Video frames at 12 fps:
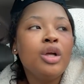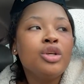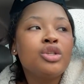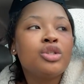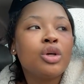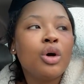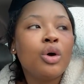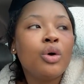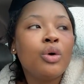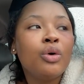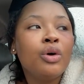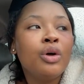
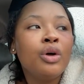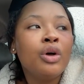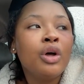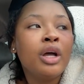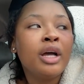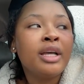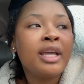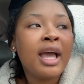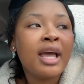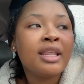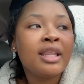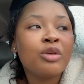So
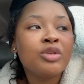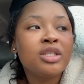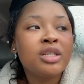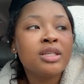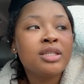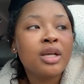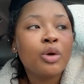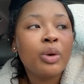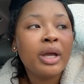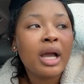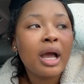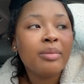yeah, that was just a
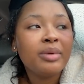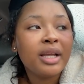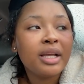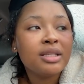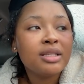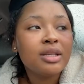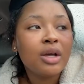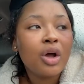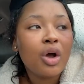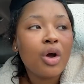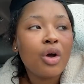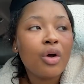quick update
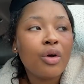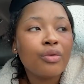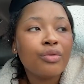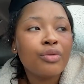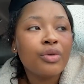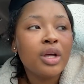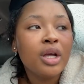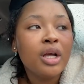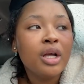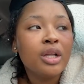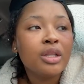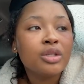of
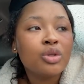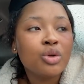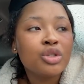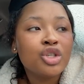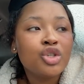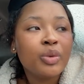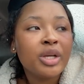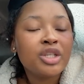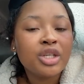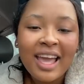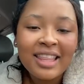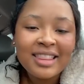this whole
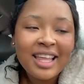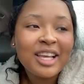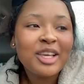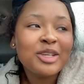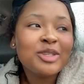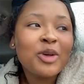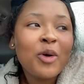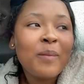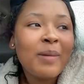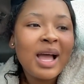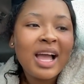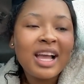situation, and thank you so
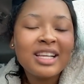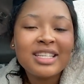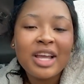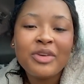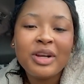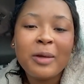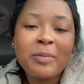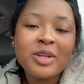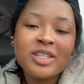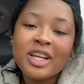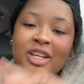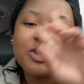much. I really
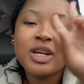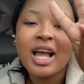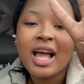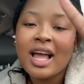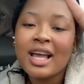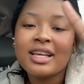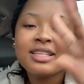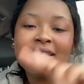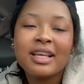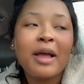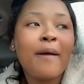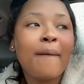appreciate you guys.
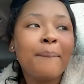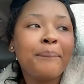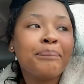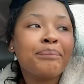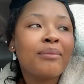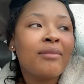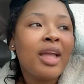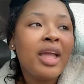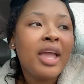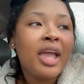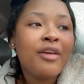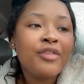
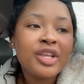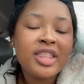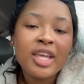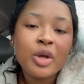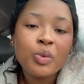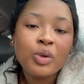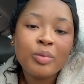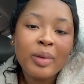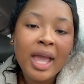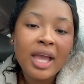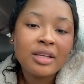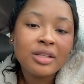Everything will be
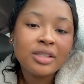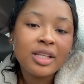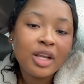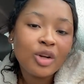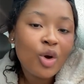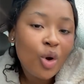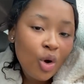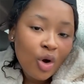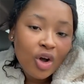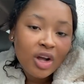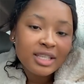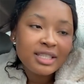handled in
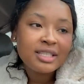court.